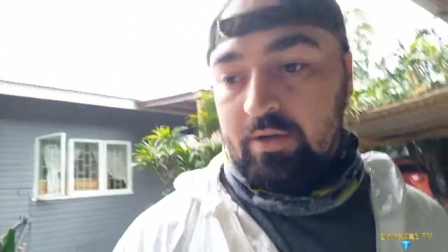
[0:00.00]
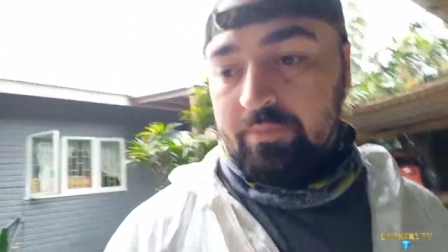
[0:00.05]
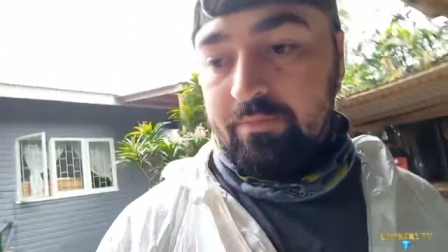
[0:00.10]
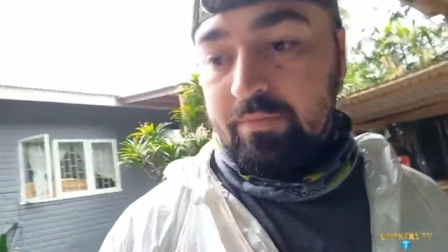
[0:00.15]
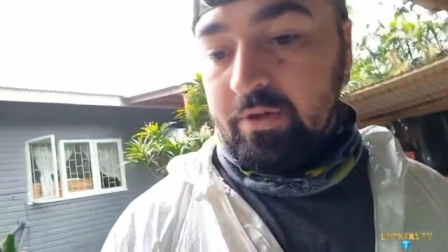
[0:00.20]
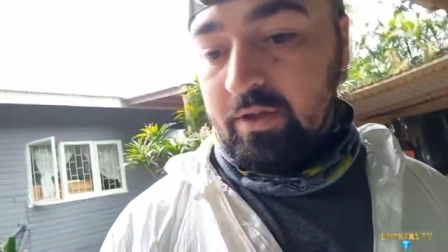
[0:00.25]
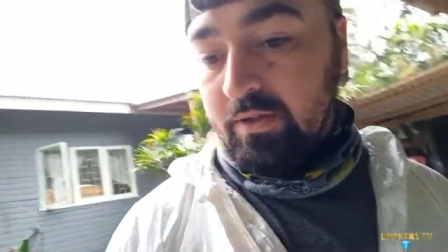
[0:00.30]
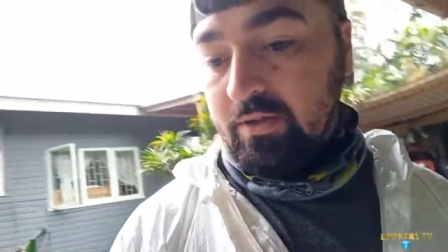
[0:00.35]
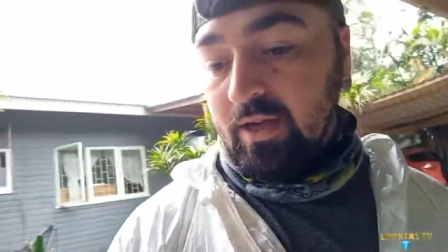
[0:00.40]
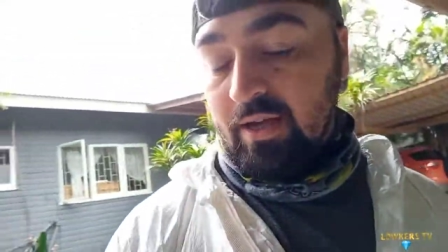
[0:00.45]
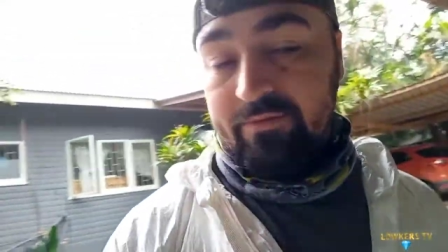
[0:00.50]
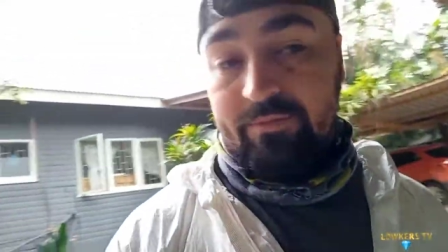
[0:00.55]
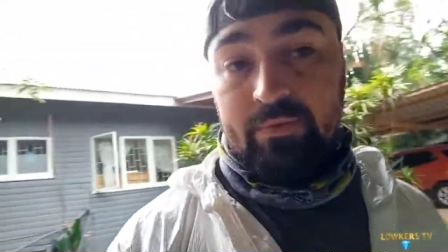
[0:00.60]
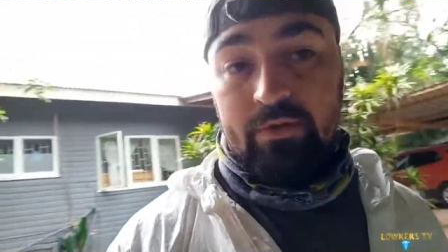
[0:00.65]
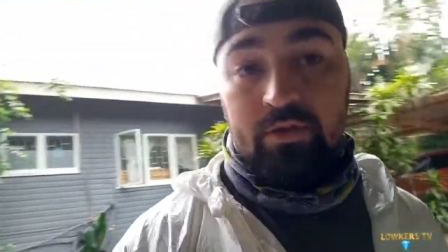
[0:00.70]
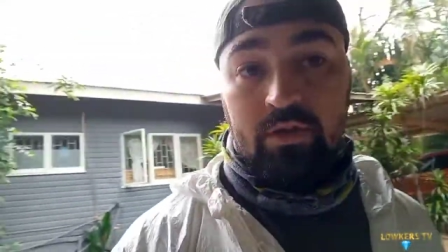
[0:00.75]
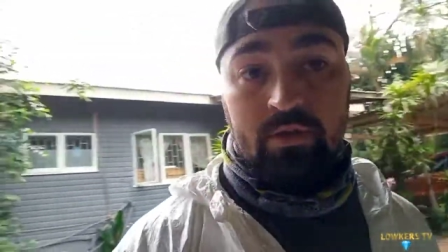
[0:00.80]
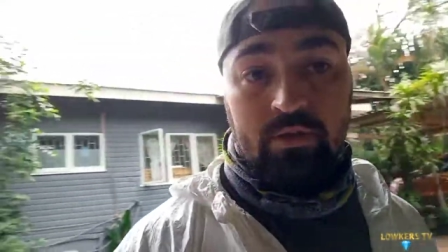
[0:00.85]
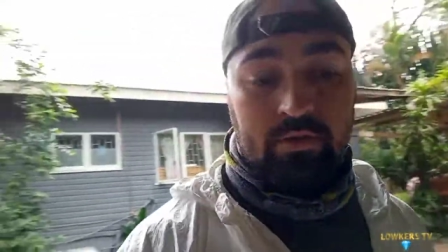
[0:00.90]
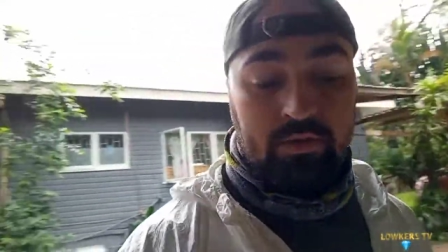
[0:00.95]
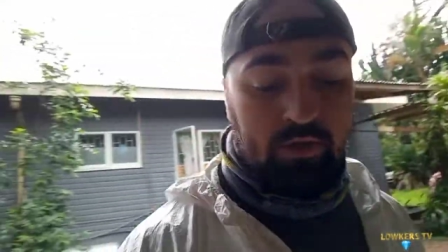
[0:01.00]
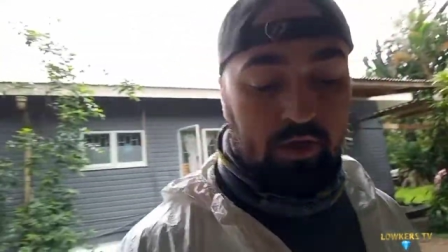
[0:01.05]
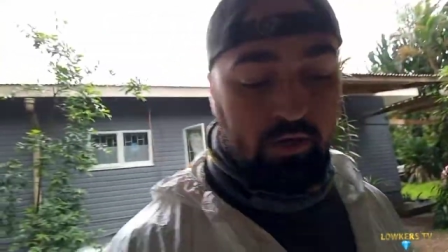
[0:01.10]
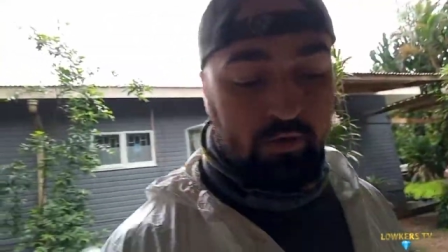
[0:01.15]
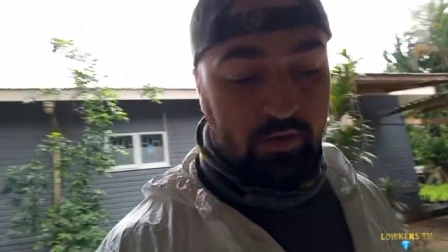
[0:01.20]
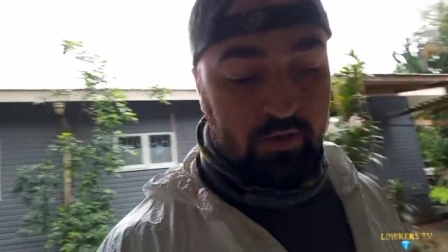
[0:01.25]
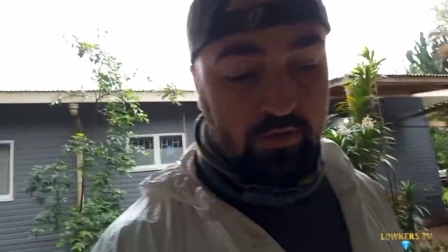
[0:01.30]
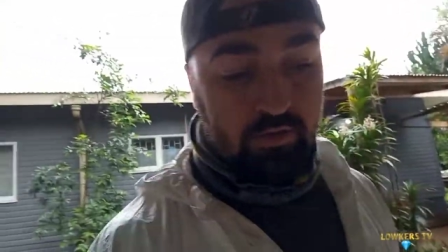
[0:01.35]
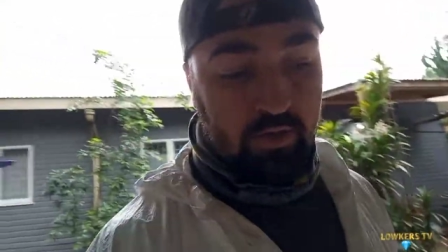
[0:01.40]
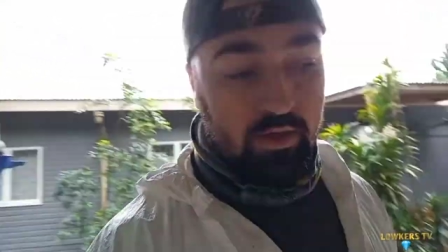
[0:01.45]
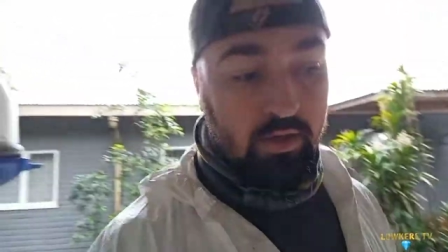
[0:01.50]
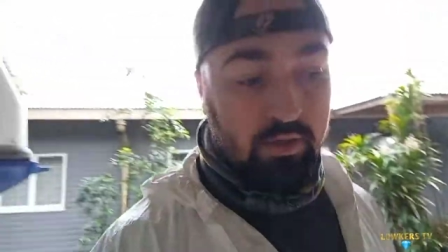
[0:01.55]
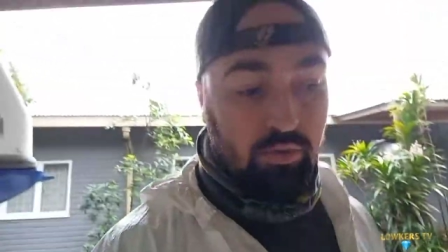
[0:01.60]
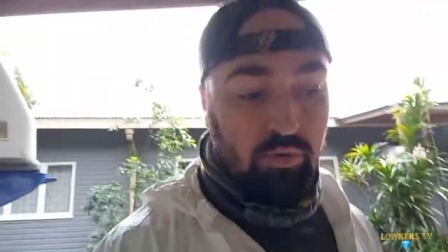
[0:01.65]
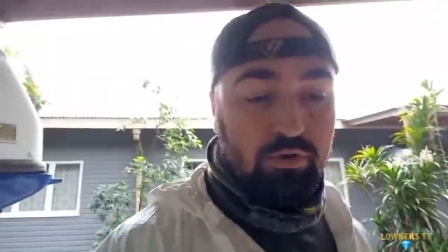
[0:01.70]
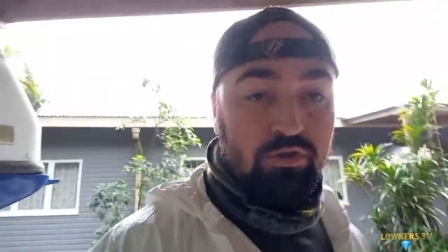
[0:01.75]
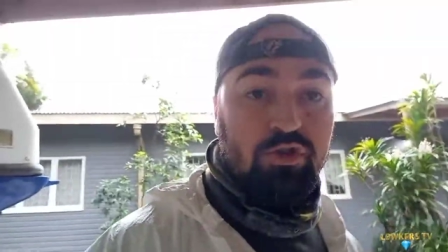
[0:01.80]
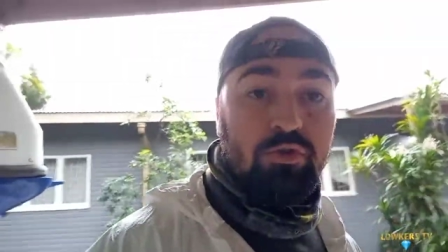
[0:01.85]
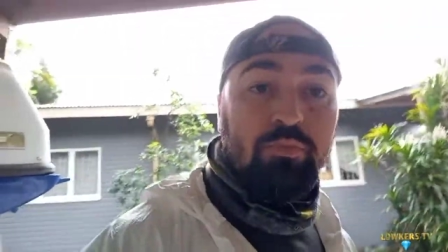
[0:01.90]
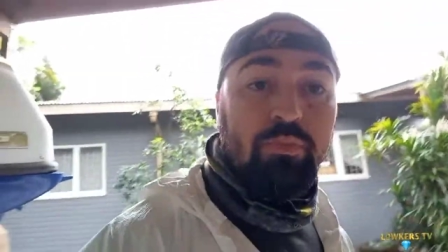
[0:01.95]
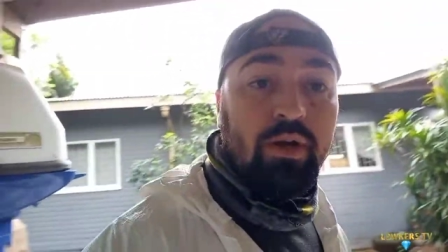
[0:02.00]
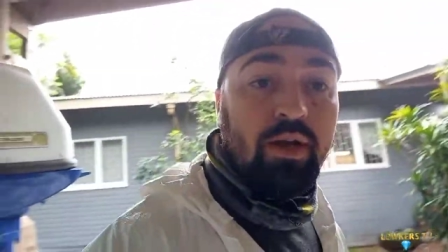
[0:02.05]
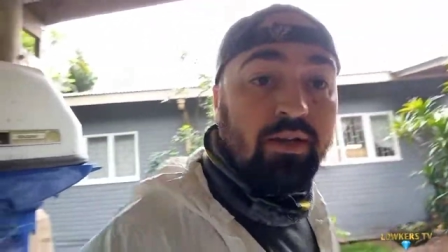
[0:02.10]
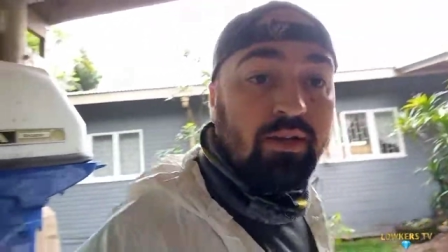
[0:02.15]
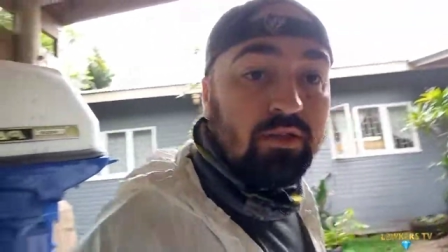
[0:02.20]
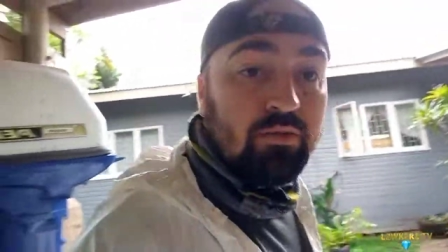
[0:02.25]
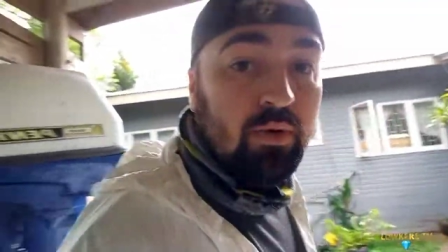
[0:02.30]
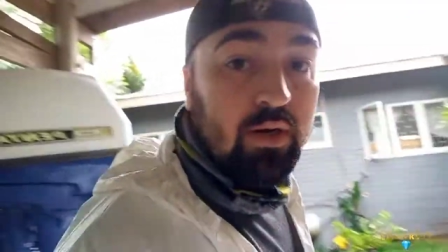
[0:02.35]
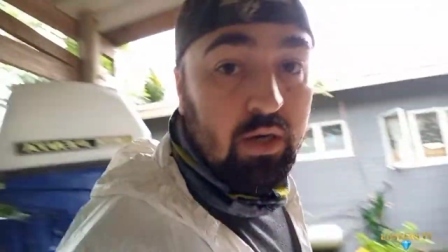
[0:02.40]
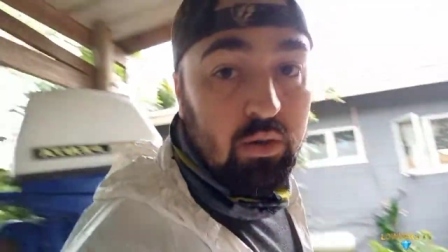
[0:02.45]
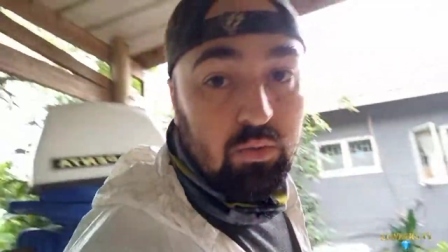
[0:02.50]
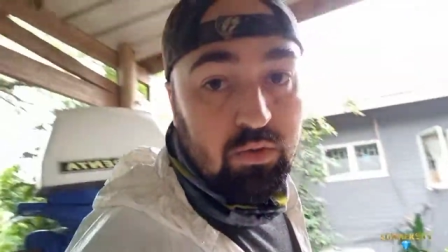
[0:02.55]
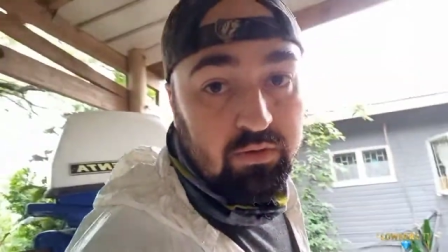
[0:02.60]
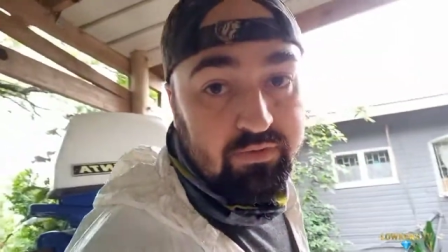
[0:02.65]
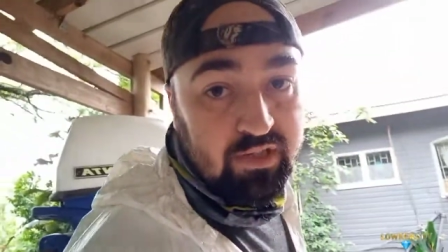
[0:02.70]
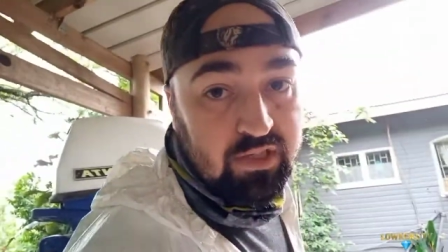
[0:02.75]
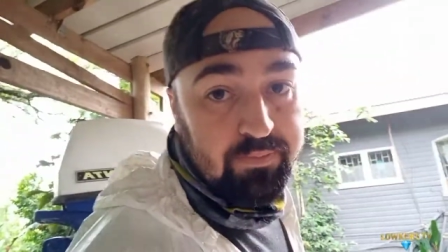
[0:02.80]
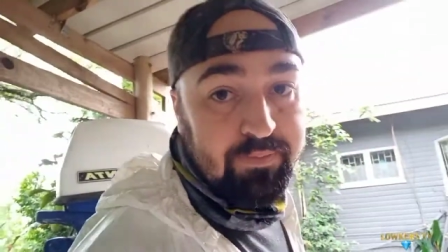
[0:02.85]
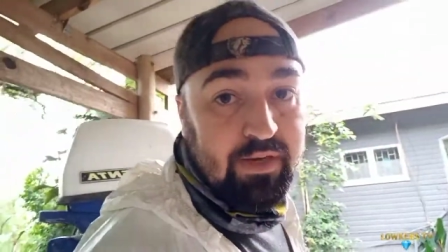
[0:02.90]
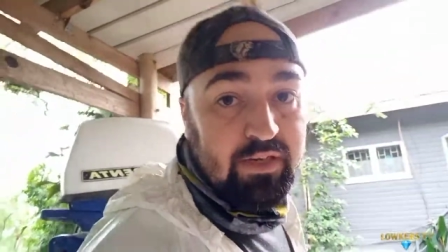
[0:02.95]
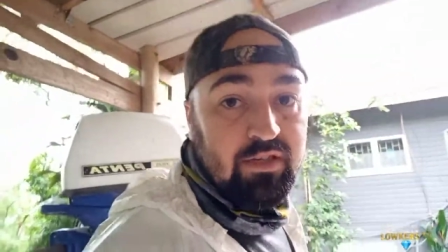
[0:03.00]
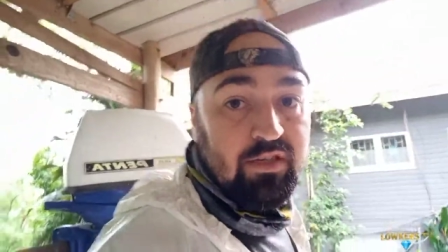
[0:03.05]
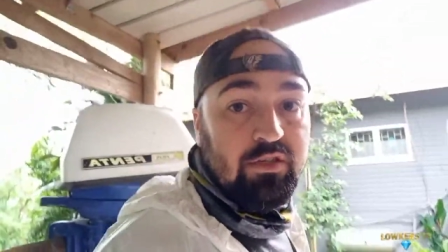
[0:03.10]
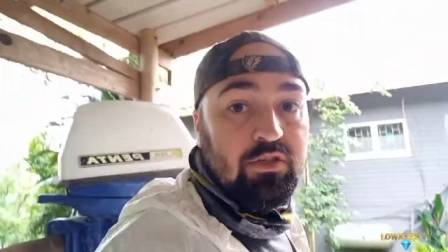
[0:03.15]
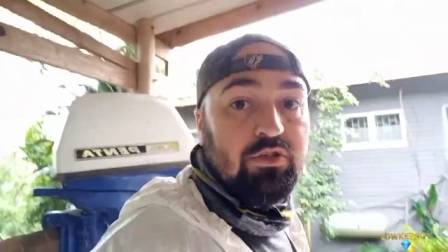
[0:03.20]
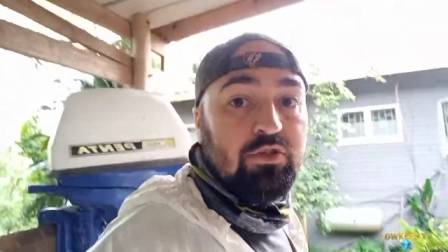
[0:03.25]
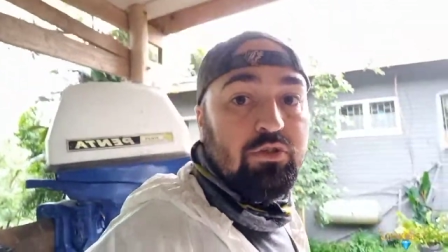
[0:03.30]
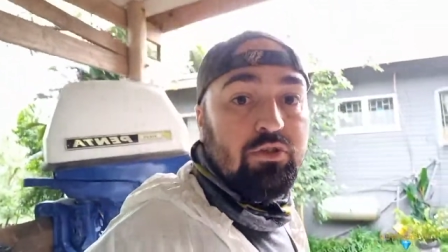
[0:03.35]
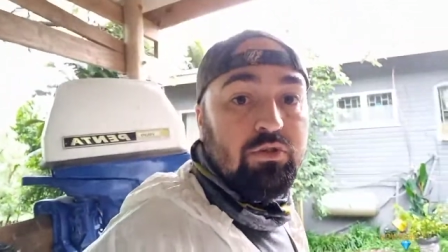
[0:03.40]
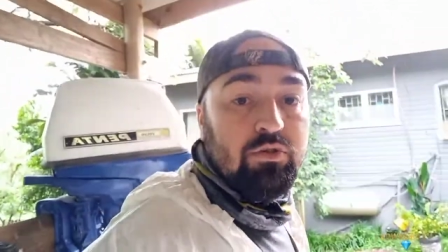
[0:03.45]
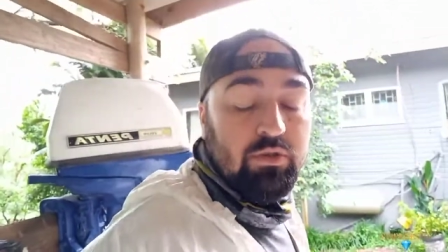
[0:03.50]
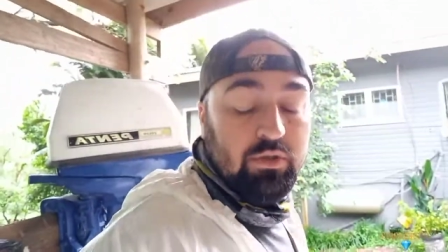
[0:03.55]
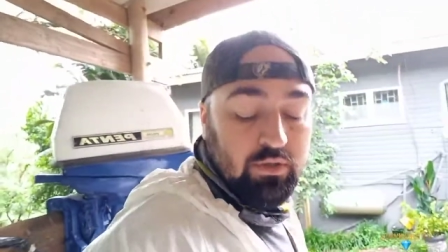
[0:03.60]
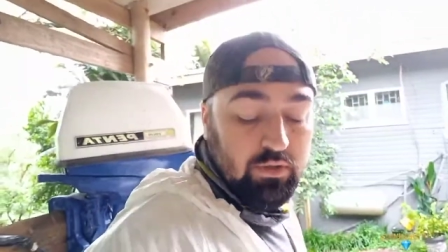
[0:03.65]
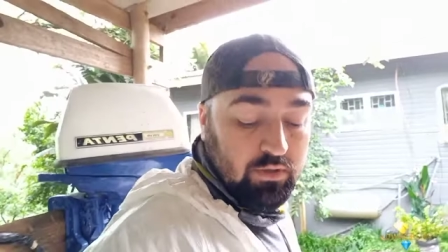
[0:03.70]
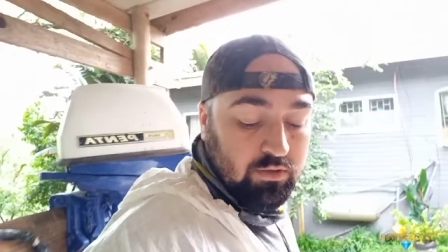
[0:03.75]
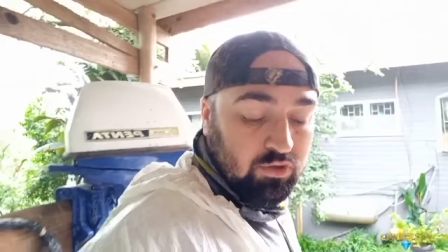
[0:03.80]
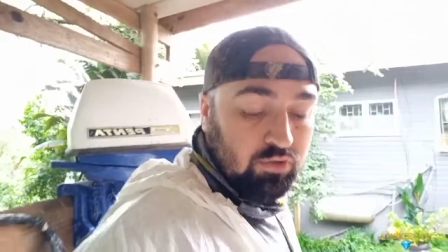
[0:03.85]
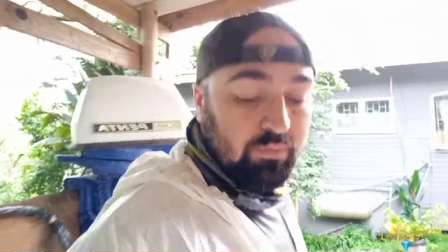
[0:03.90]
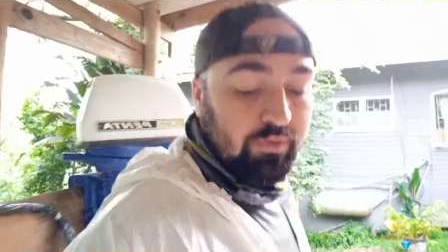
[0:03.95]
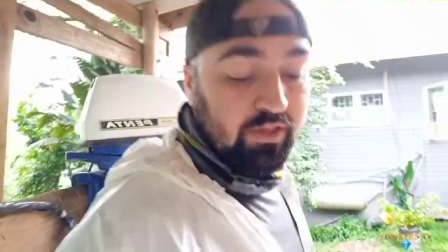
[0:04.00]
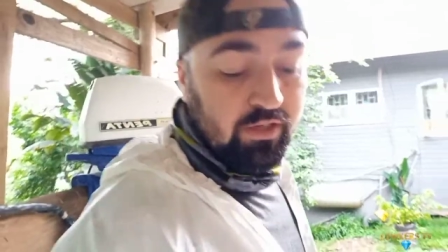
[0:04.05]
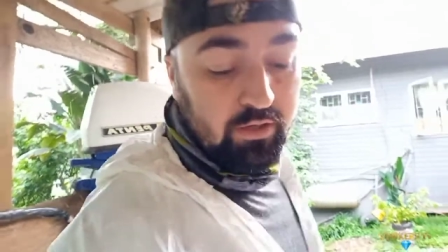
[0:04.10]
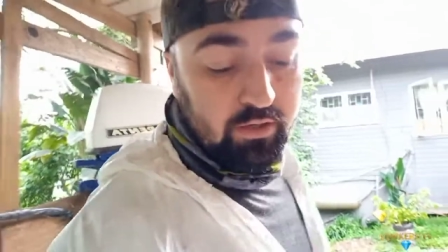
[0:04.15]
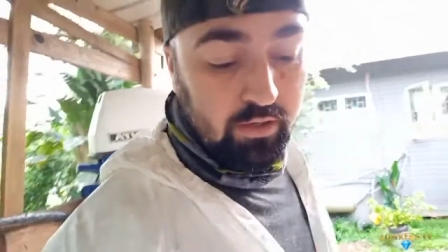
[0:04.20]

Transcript: things haven't been going according to plan as what I would have expected to be.